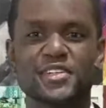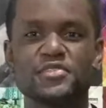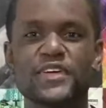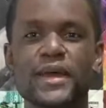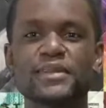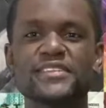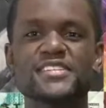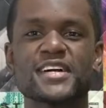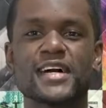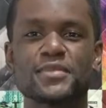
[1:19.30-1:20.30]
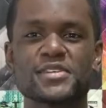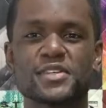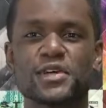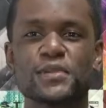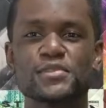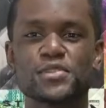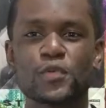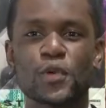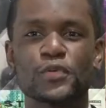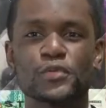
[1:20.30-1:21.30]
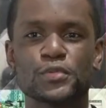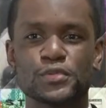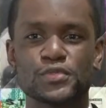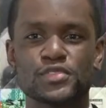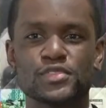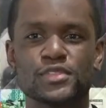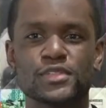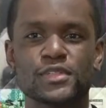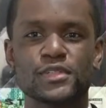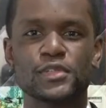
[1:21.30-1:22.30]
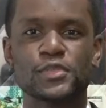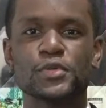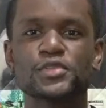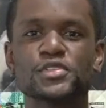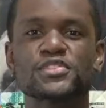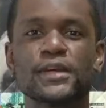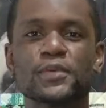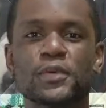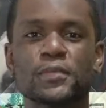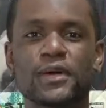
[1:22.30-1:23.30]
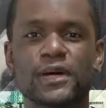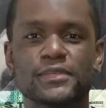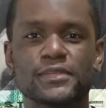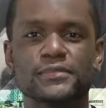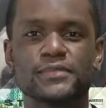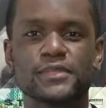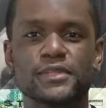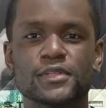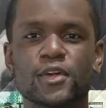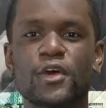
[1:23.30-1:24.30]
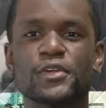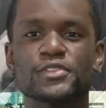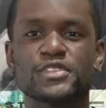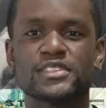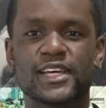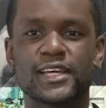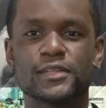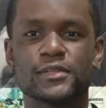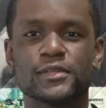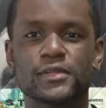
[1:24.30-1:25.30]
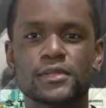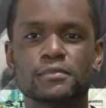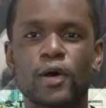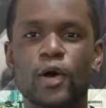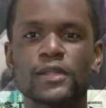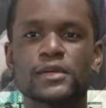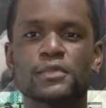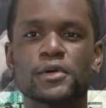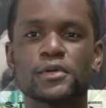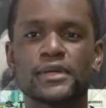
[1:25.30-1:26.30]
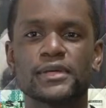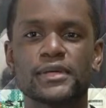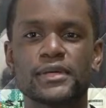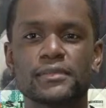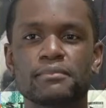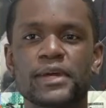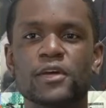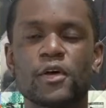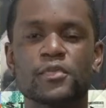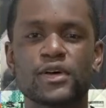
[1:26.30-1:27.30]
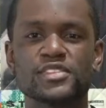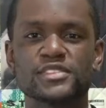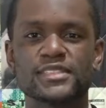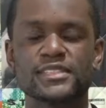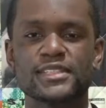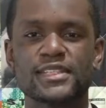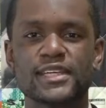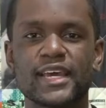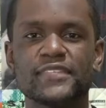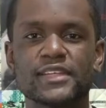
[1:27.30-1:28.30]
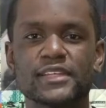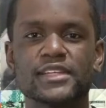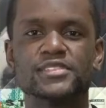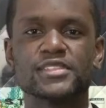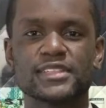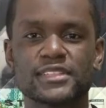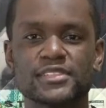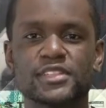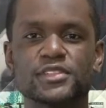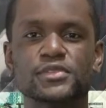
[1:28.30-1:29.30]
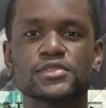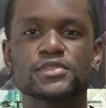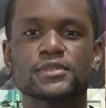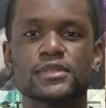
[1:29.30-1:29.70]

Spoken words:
Family, the time has come to work the roots. The roots of Samuel DeWitt Proctor, Gardner C. Taylor, Pauli Murray, Bayard Rustin, and the list continues.